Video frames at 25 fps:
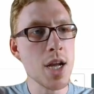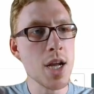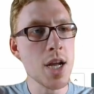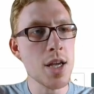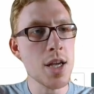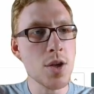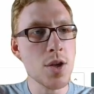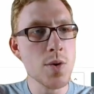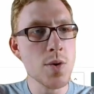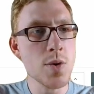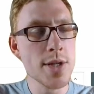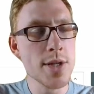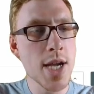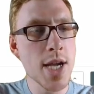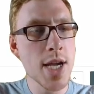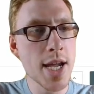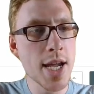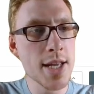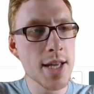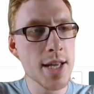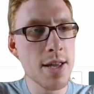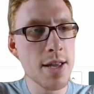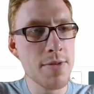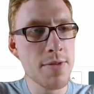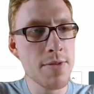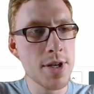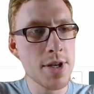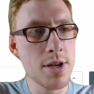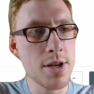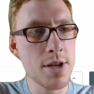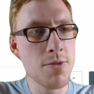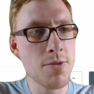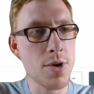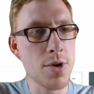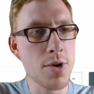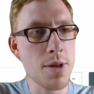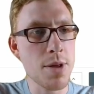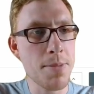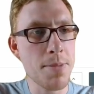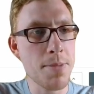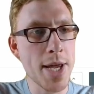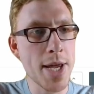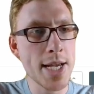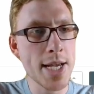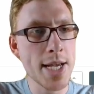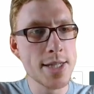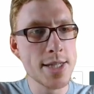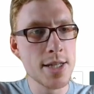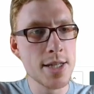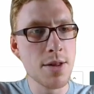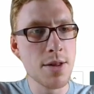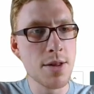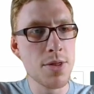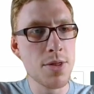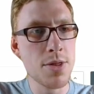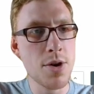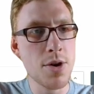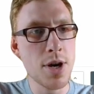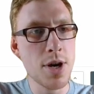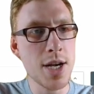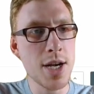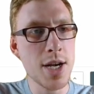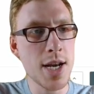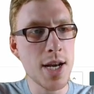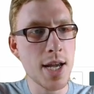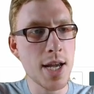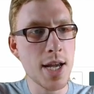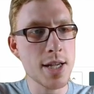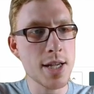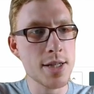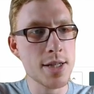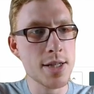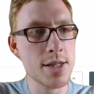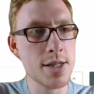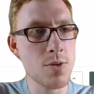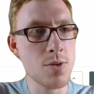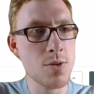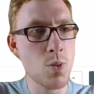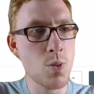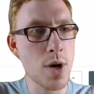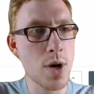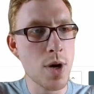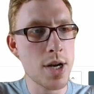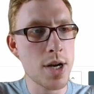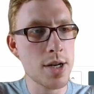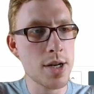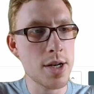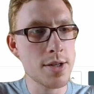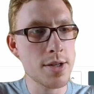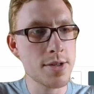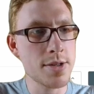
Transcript: User activity for the past 30 days. 1.